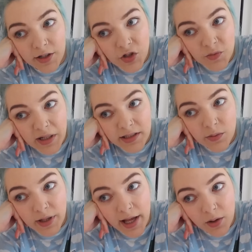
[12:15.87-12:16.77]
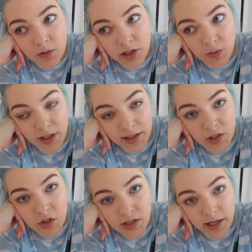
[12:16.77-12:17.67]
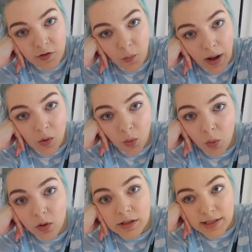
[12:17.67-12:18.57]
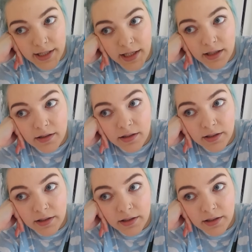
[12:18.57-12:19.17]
It just means that when I go to uni, it literally takes up my whole day.